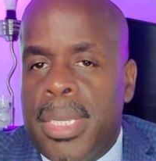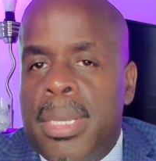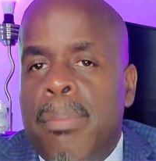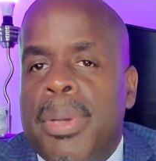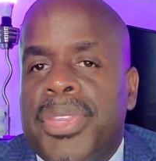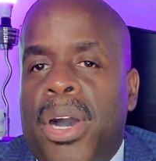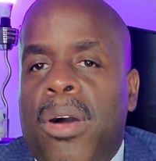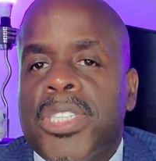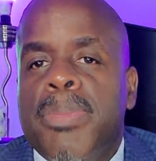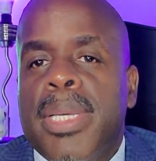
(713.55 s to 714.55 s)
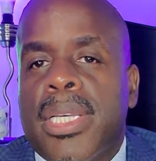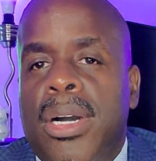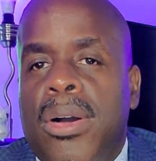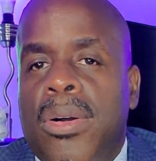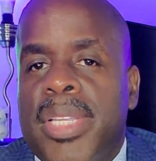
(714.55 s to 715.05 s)
But the ultimate
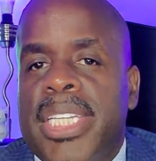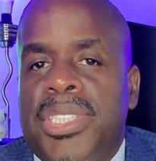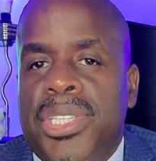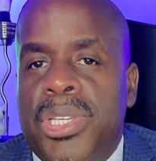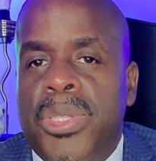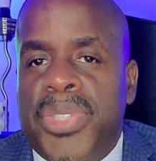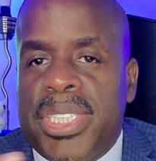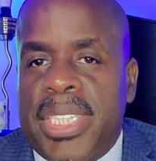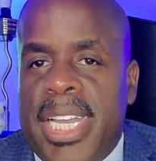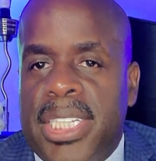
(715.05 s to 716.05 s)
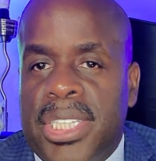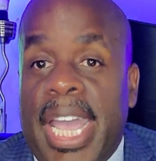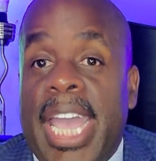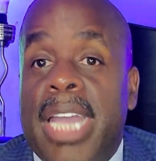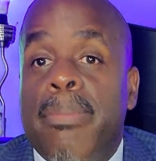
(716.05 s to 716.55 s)
goal is to use the sketch
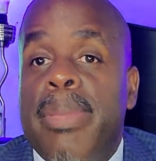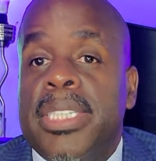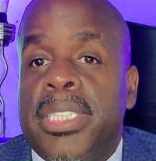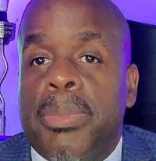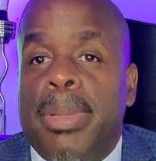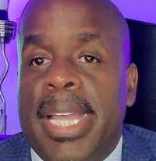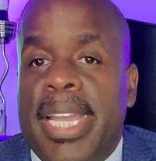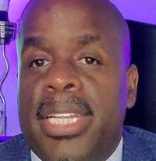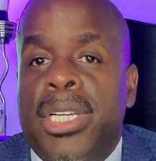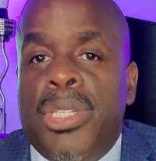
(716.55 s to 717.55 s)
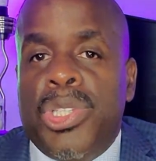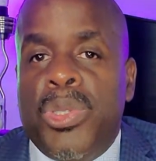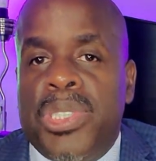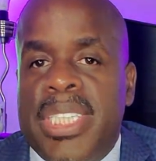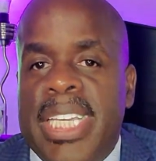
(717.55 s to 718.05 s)
and business plan to
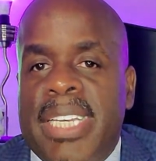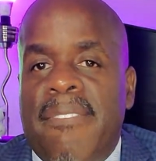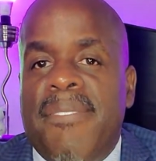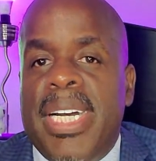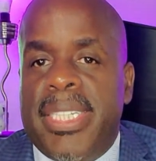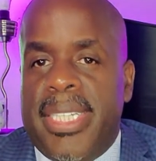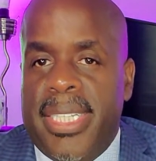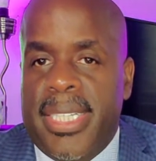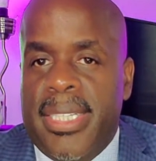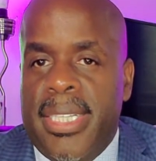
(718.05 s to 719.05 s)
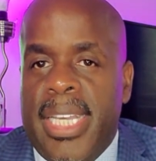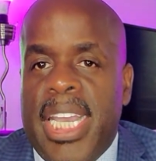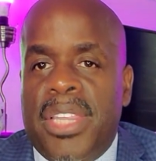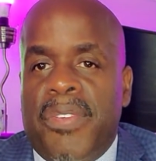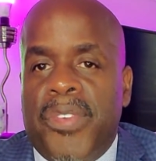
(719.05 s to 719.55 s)
seek funding,
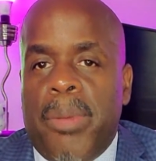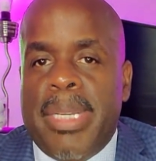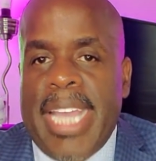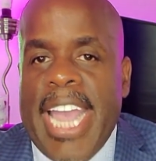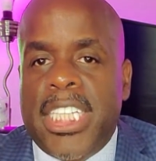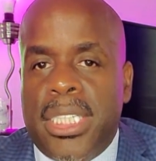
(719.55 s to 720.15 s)
either from an angel